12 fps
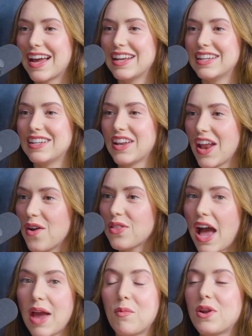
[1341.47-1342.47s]
I didn't know.
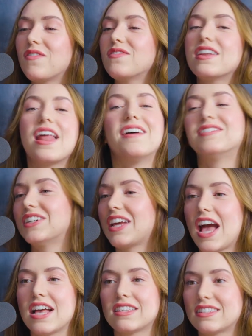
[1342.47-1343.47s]
I would have never
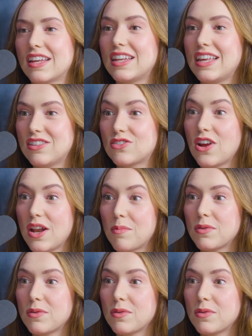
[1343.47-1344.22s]
guessed. And he straight